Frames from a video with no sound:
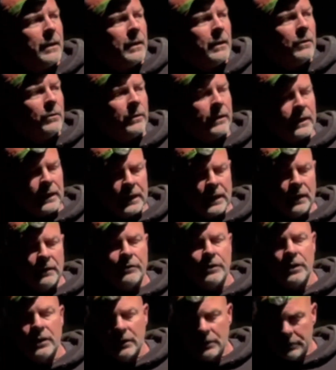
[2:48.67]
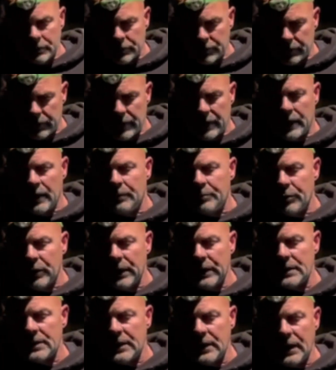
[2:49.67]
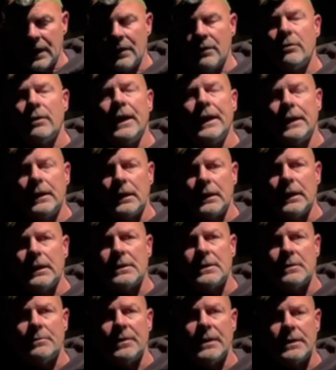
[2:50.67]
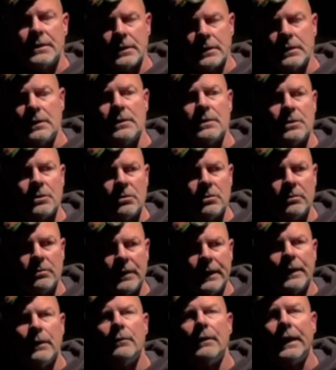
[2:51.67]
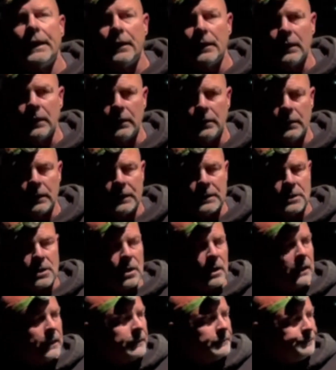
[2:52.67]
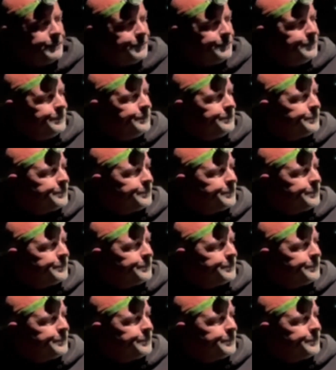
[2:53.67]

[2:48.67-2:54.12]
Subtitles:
With the governor, it brings it and regulates it basically. So like a regulator, let's call it.